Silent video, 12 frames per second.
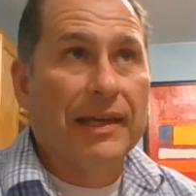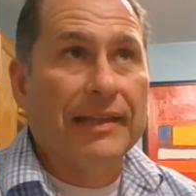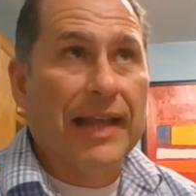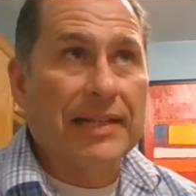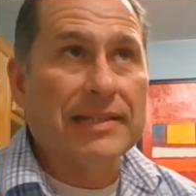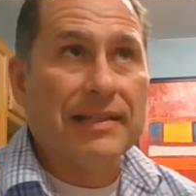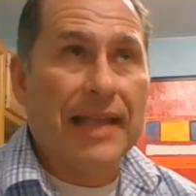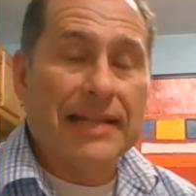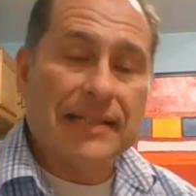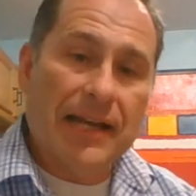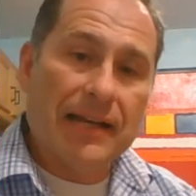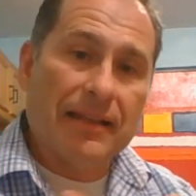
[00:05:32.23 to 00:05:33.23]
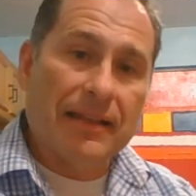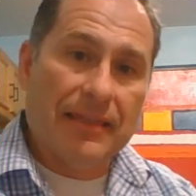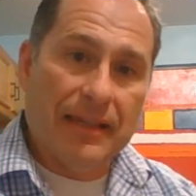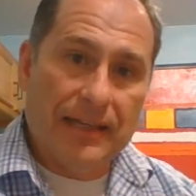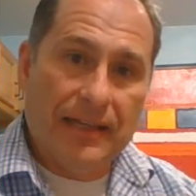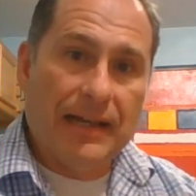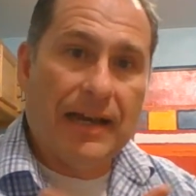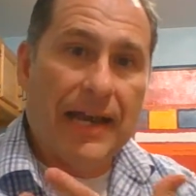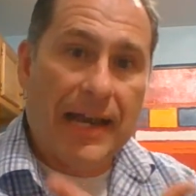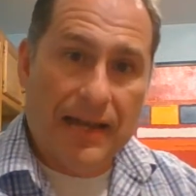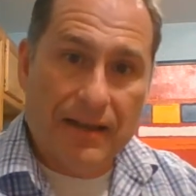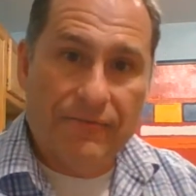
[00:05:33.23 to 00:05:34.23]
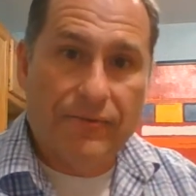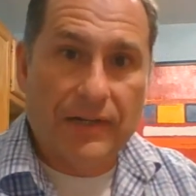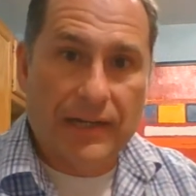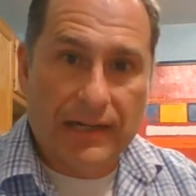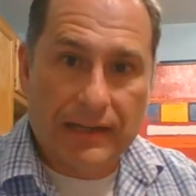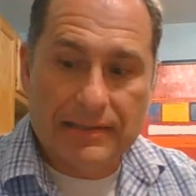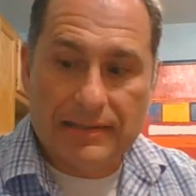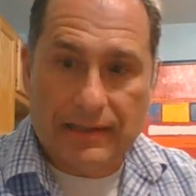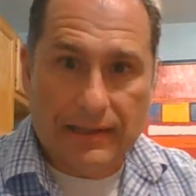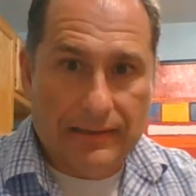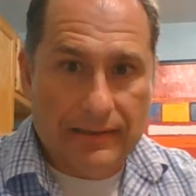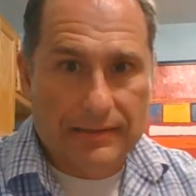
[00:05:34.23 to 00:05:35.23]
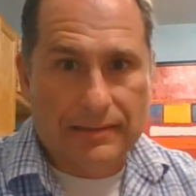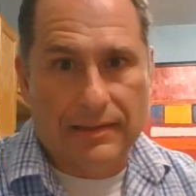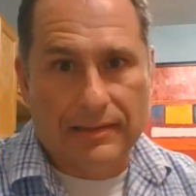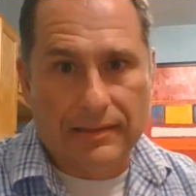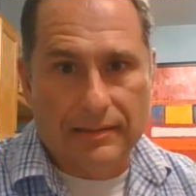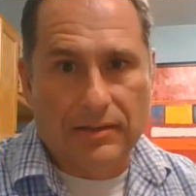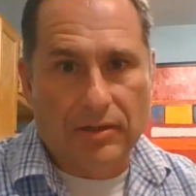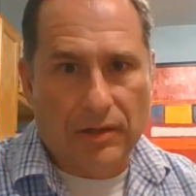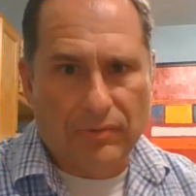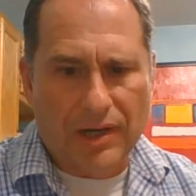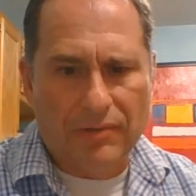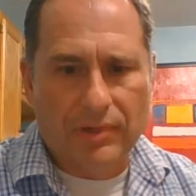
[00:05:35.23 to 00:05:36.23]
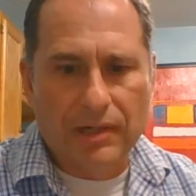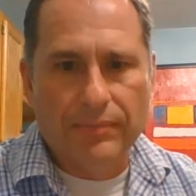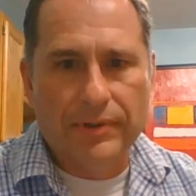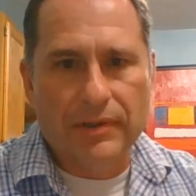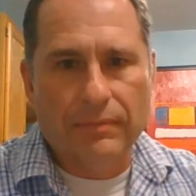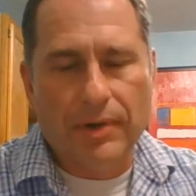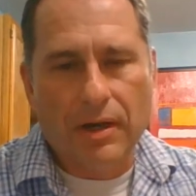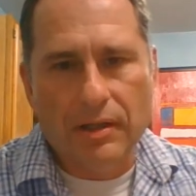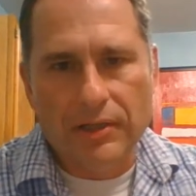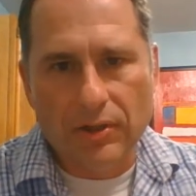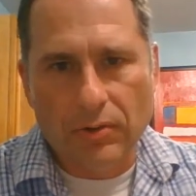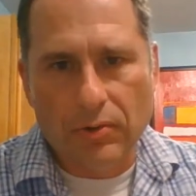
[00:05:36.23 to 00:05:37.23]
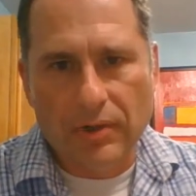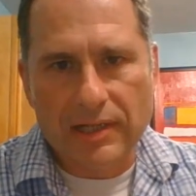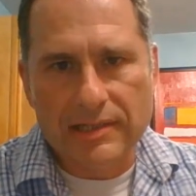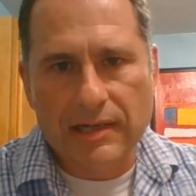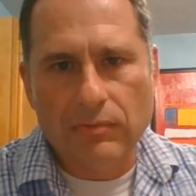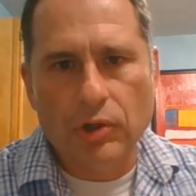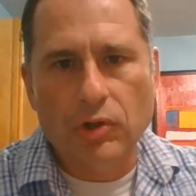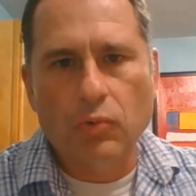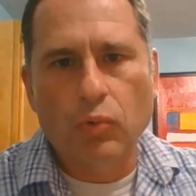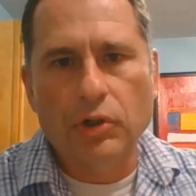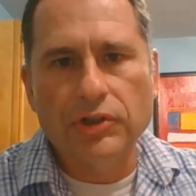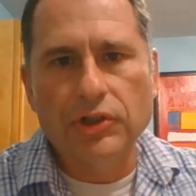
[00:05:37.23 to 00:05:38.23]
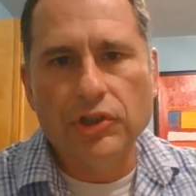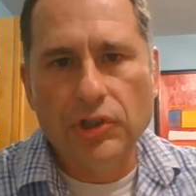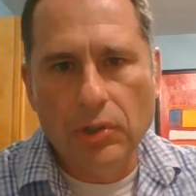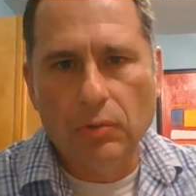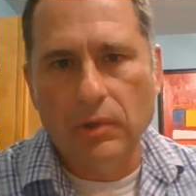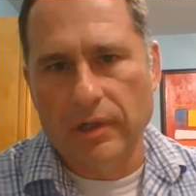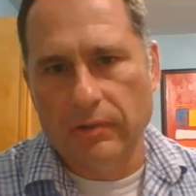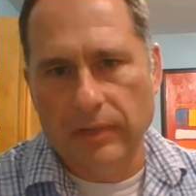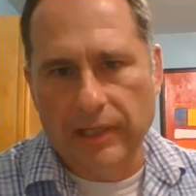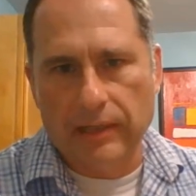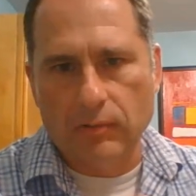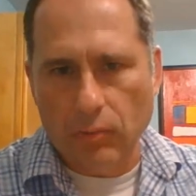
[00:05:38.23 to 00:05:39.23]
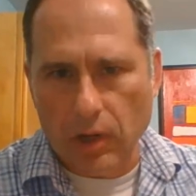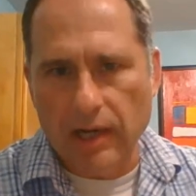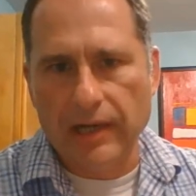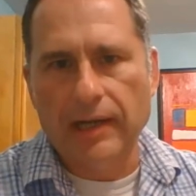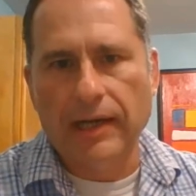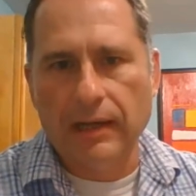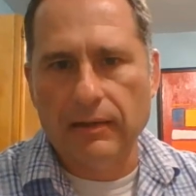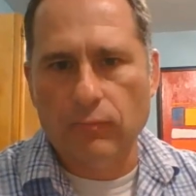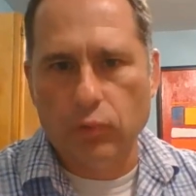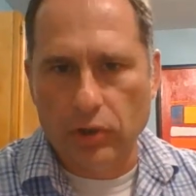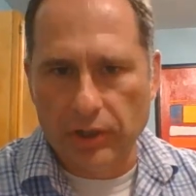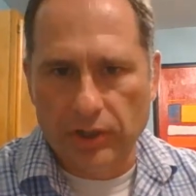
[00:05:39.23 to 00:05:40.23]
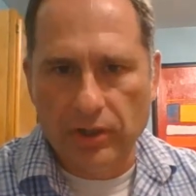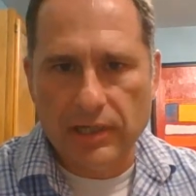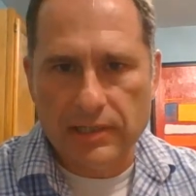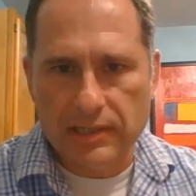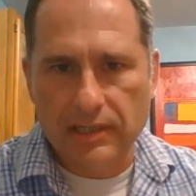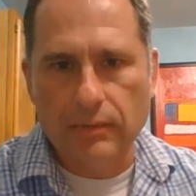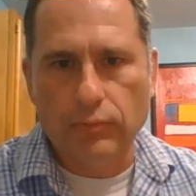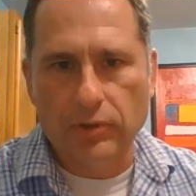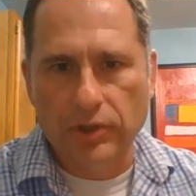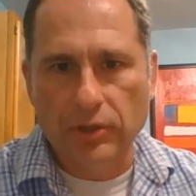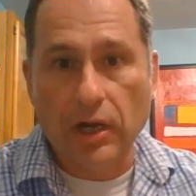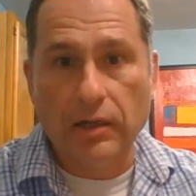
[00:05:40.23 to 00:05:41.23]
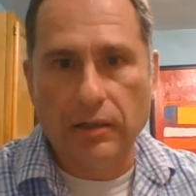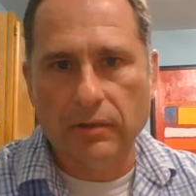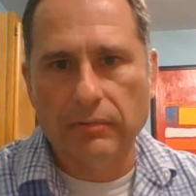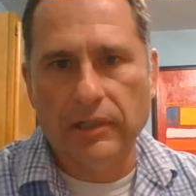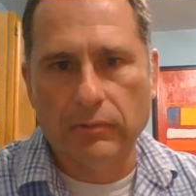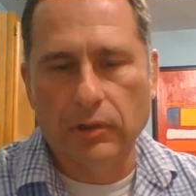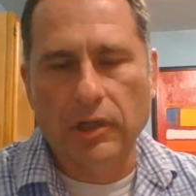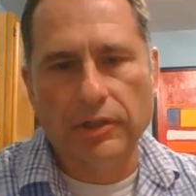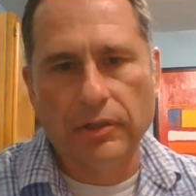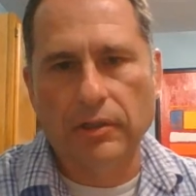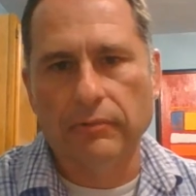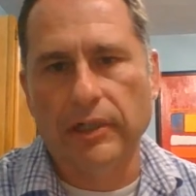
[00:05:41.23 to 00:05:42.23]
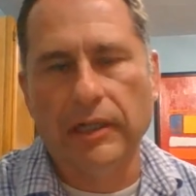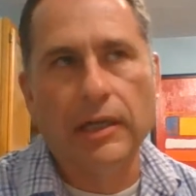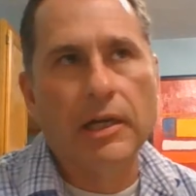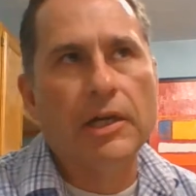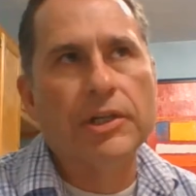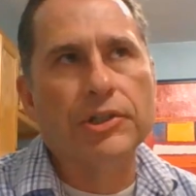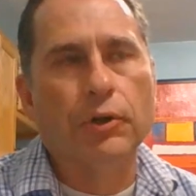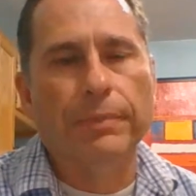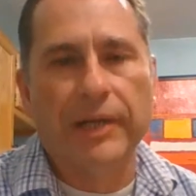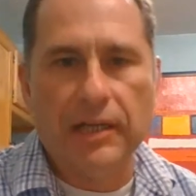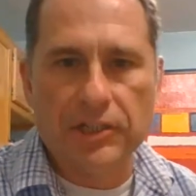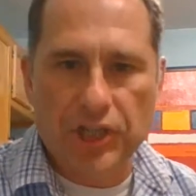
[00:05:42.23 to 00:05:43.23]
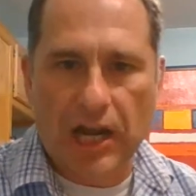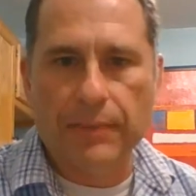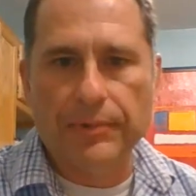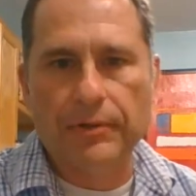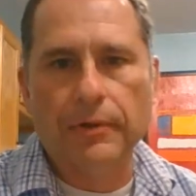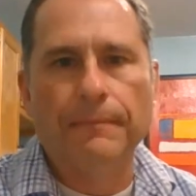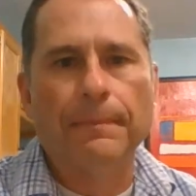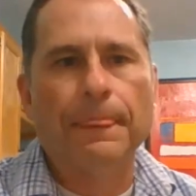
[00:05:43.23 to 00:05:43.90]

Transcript: that's kind of the thinking I have when I assign things like this. I want to put the ball in your court and say, what do you want to read and why, and what are you going to skip? What are you not going to read? What are you going to read? So pick a chapter,